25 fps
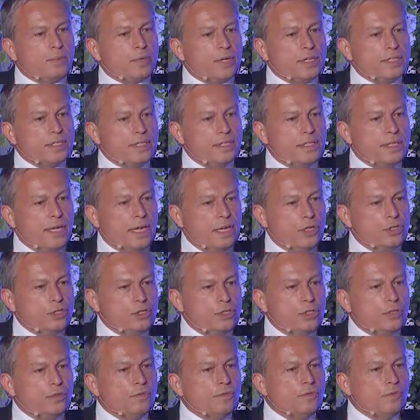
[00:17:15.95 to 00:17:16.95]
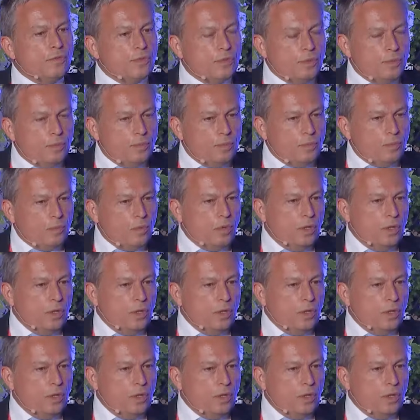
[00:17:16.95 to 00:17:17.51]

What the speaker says: presentation from